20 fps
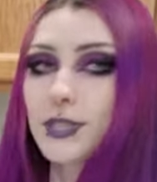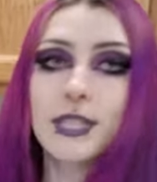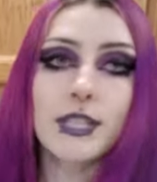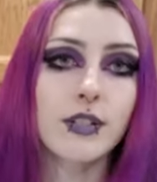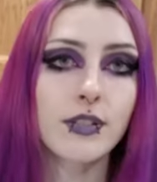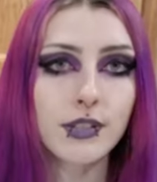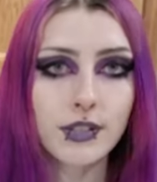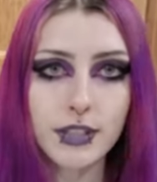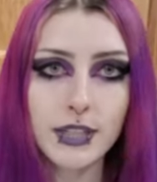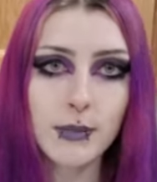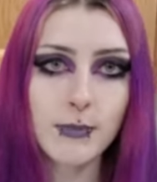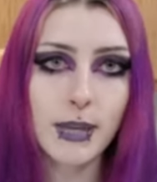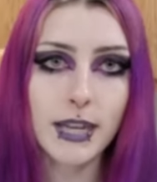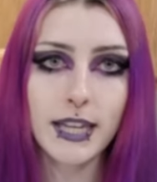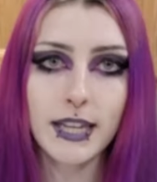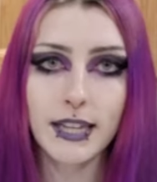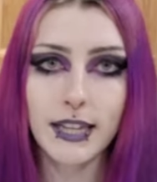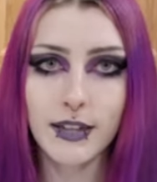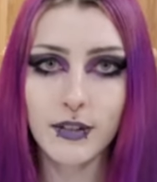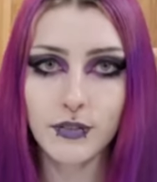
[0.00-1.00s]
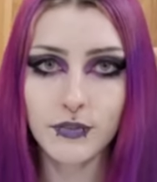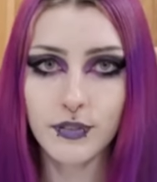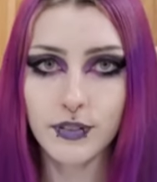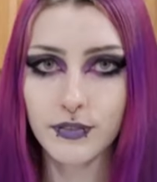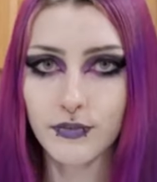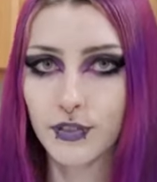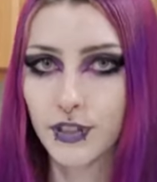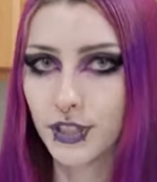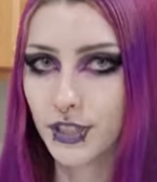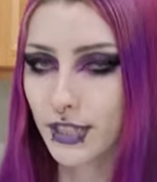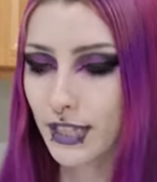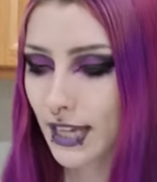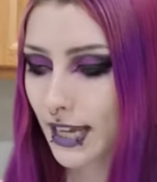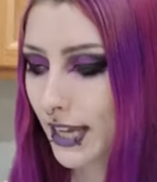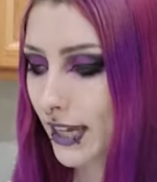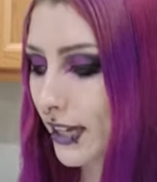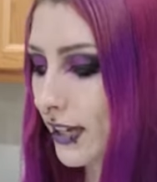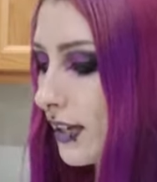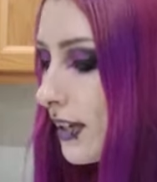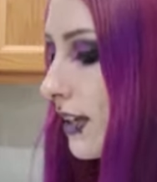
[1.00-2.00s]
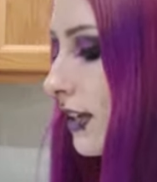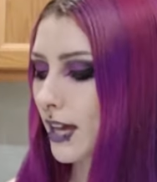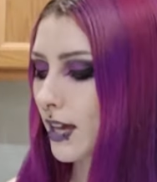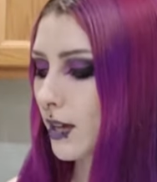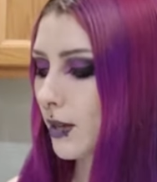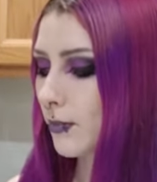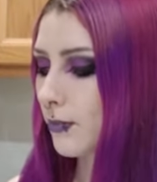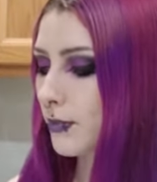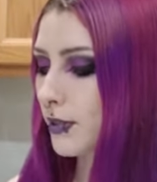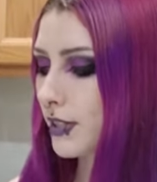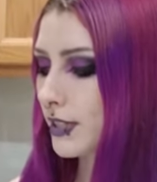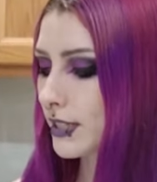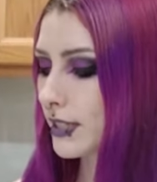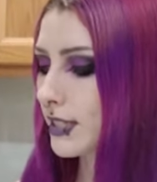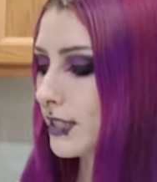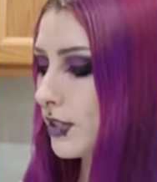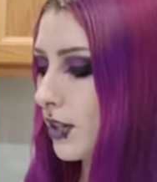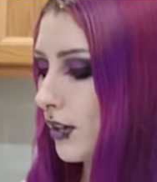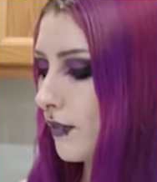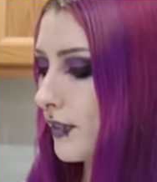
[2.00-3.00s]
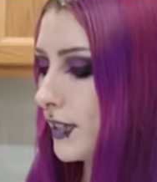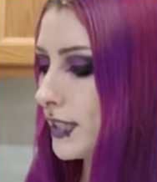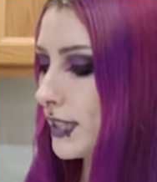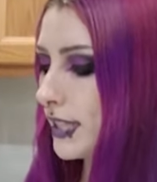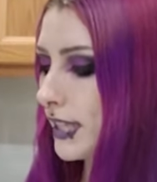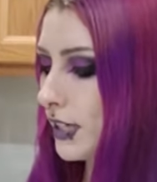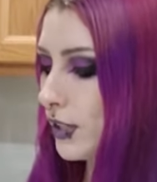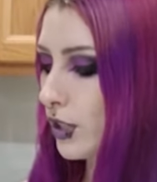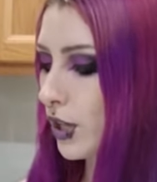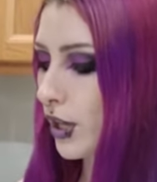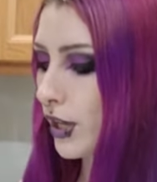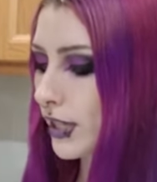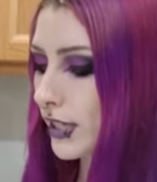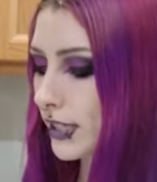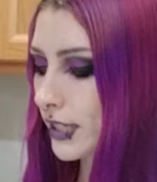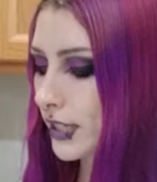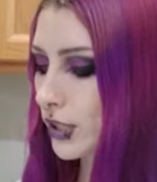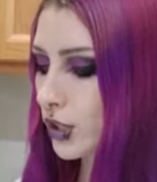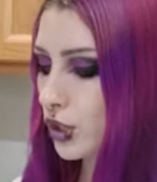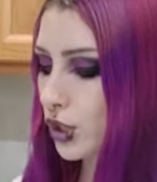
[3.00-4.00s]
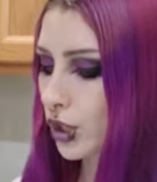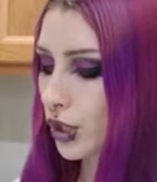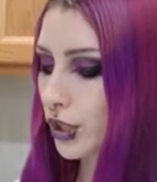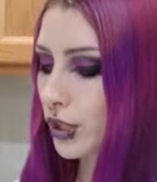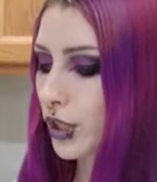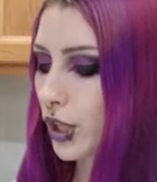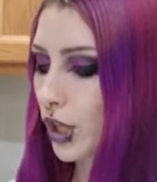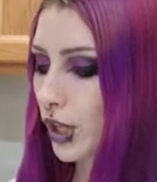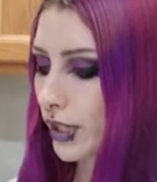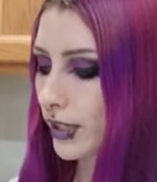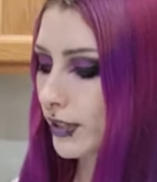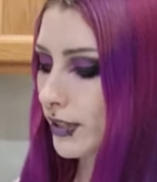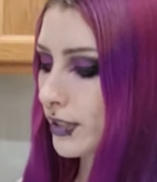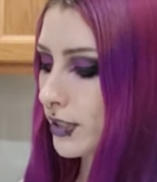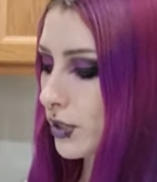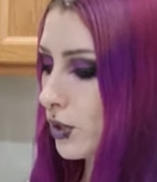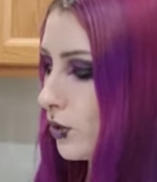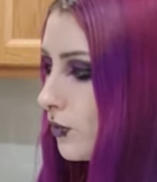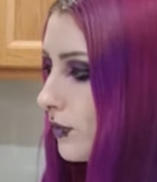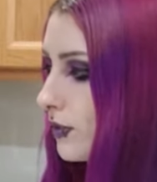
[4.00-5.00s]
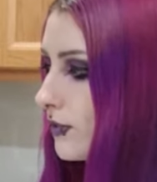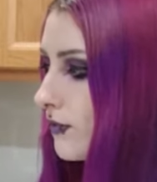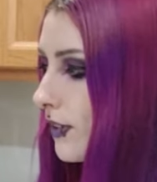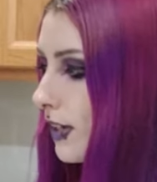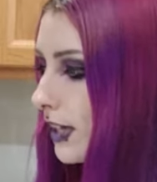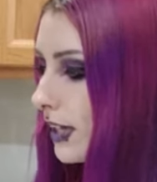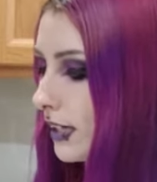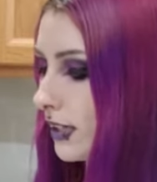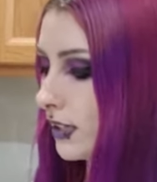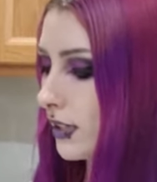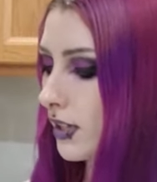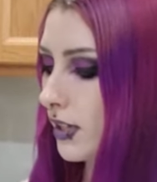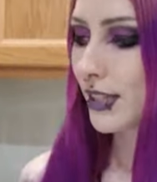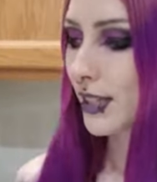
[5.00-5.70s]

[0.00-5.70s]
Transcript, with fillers: was the cookie making outfit for today. Um, this is obviously not turned on, the stove is fine.